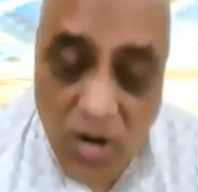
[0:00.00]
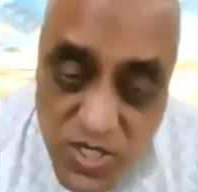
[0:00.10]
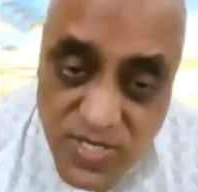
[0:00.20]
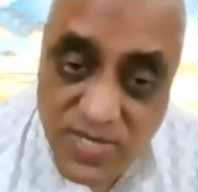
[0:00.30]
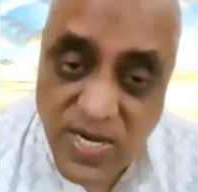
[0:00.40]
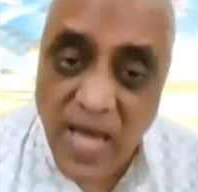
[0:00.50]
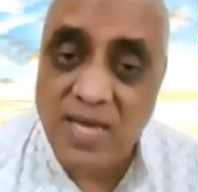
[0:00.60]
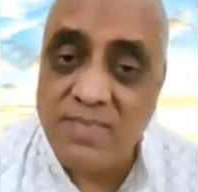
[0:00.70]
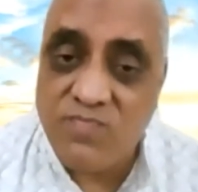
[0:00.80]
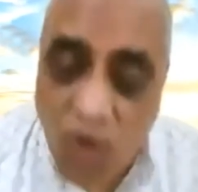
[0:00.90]
what is the
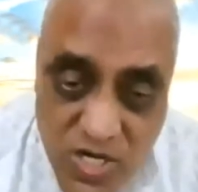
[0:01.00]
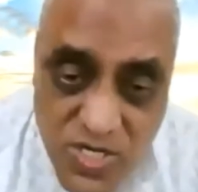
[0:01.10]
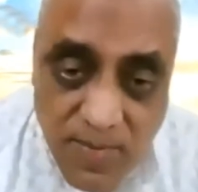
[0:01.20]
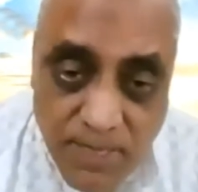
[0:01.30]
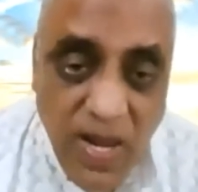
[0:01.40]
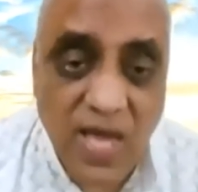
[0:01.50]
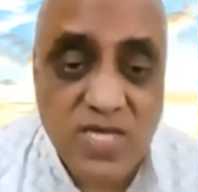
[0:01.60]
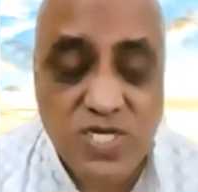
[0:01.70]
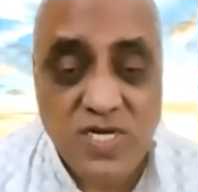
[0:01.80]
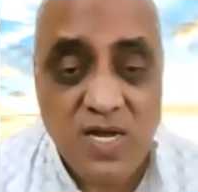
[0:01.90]
time, what is the
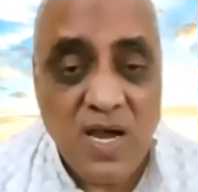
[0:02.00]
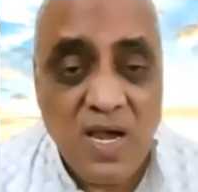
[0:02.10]
place,